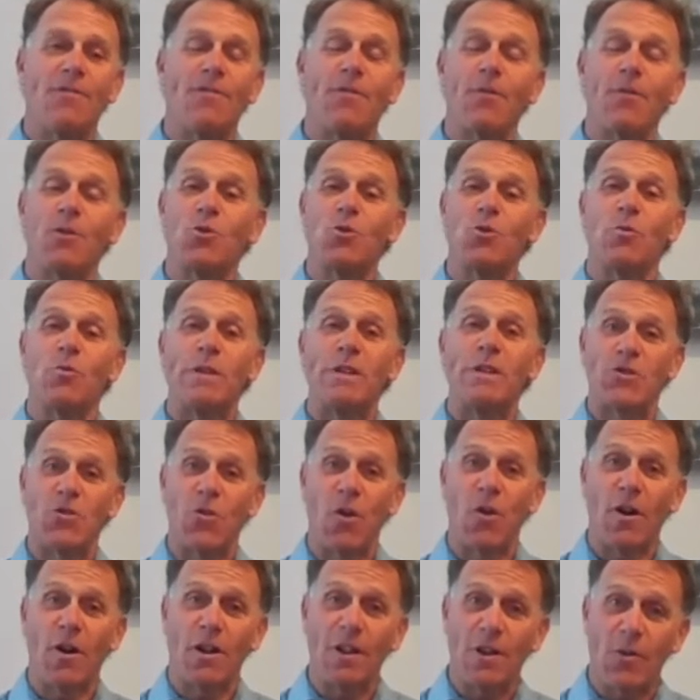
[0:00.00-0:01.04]
First would be
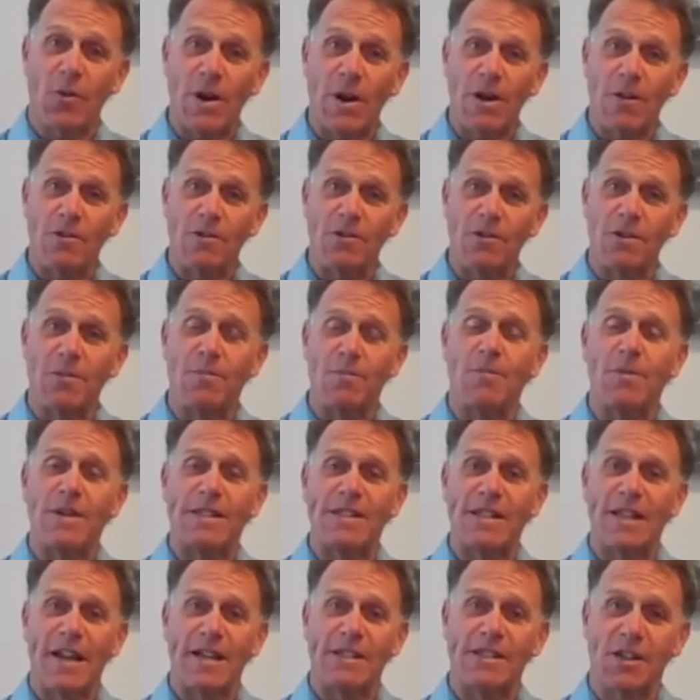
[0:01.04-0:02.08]
struggling readers,
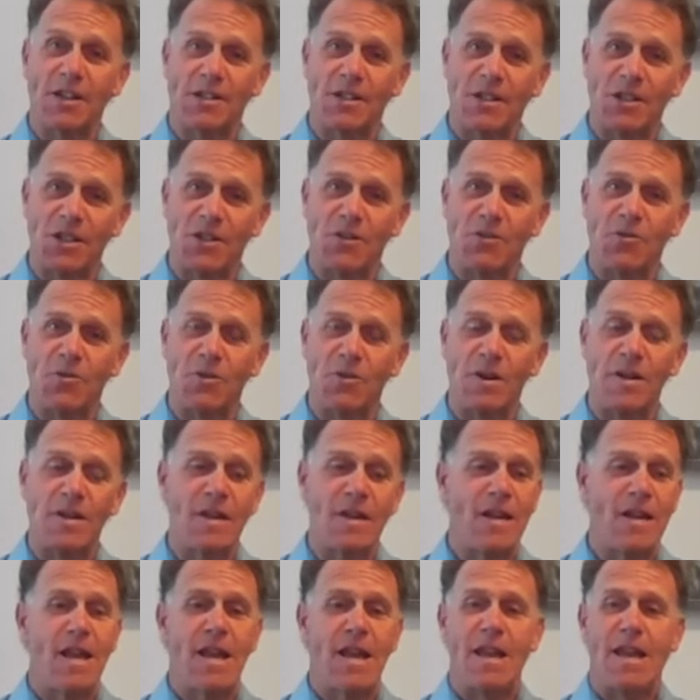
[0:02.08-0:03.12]
dyslexic children,
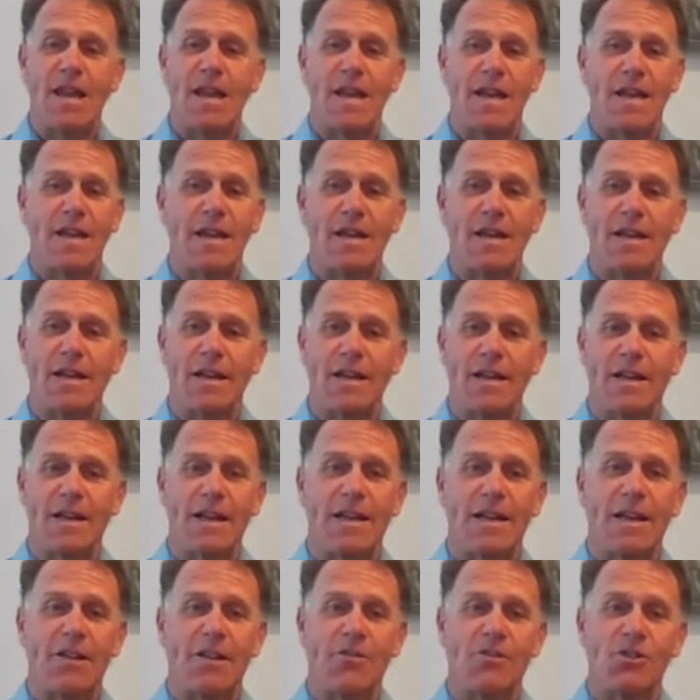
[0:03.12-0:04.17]
and
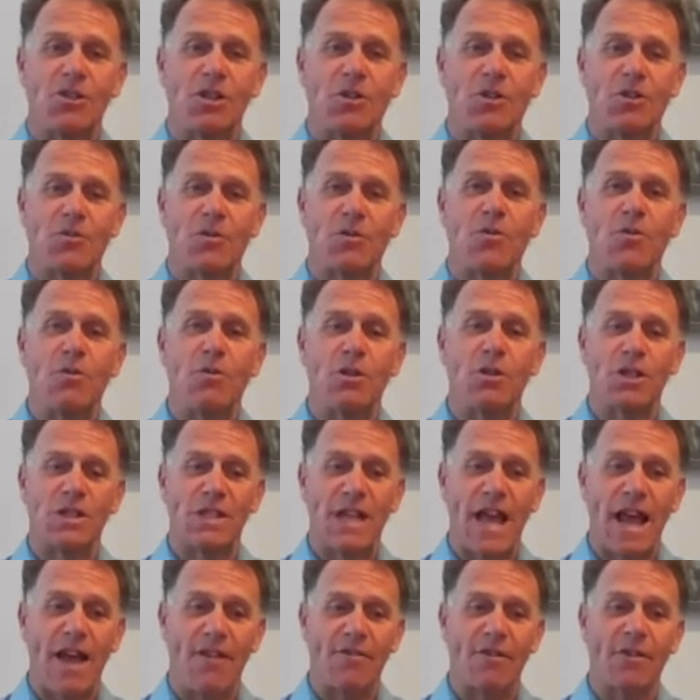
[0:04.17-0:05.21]
other children who are
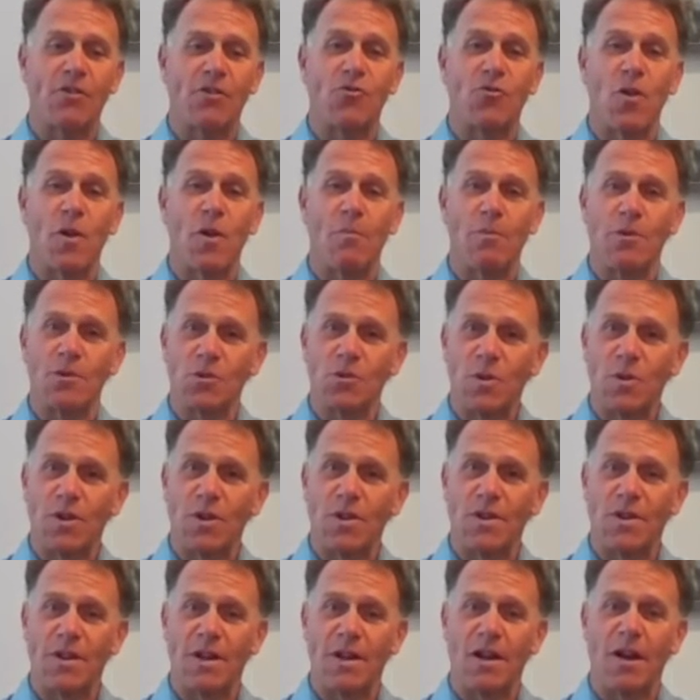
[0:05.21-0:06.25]
just having troubles
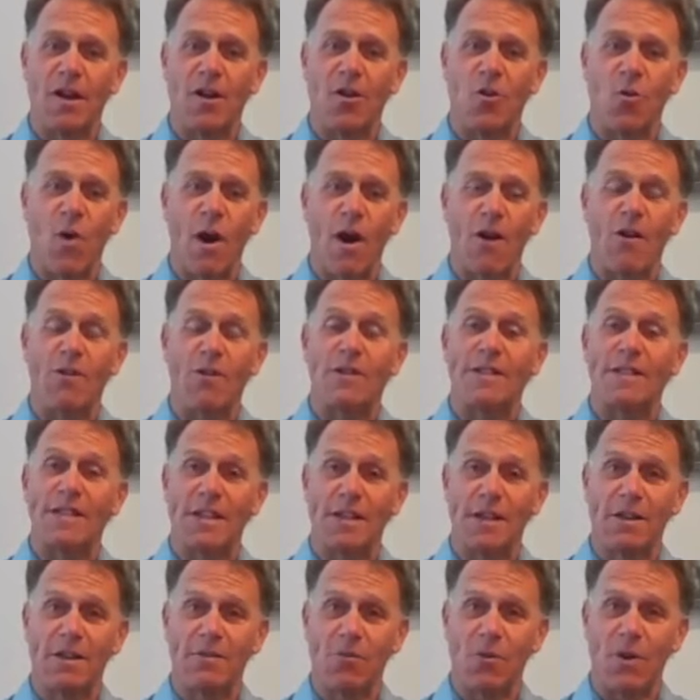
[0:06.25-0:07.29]
with acquiring the
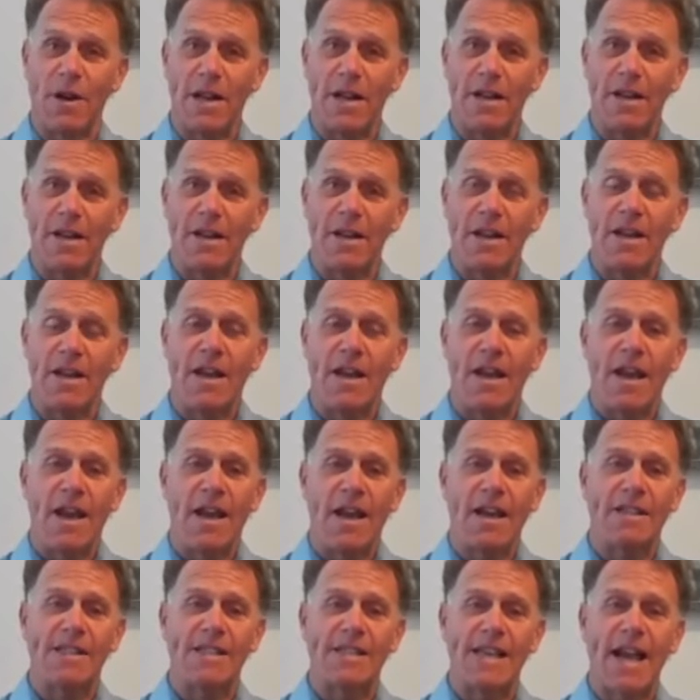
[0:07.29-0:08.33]
skill of reading.
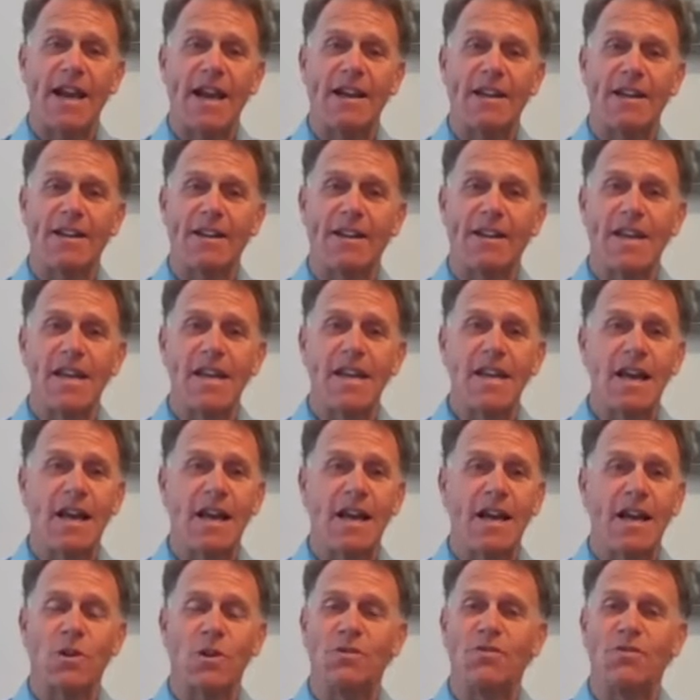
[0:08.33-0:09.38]
And secondly,
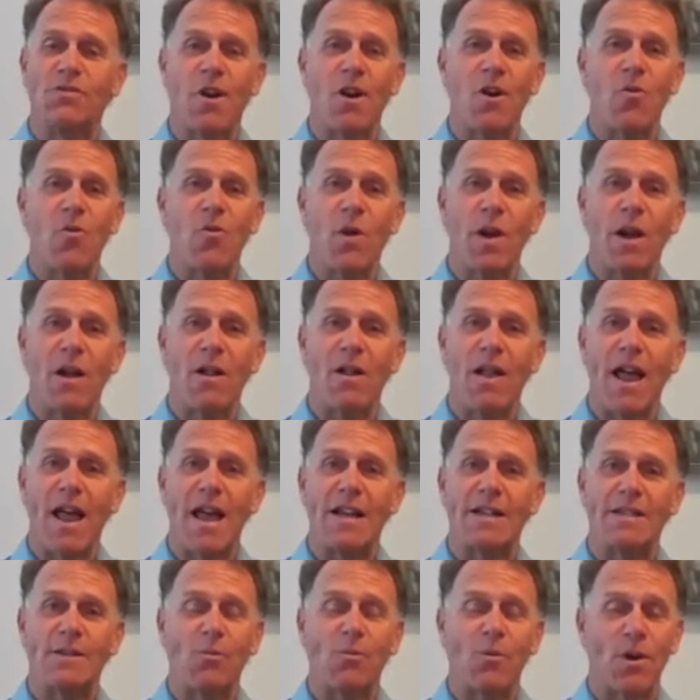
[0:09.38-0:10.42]
works very well
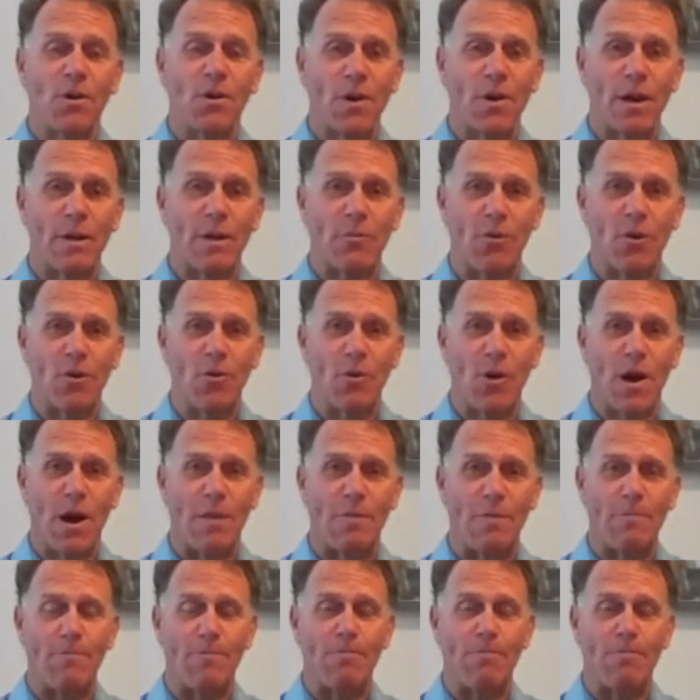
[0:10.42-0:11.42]
as a pre-reading program.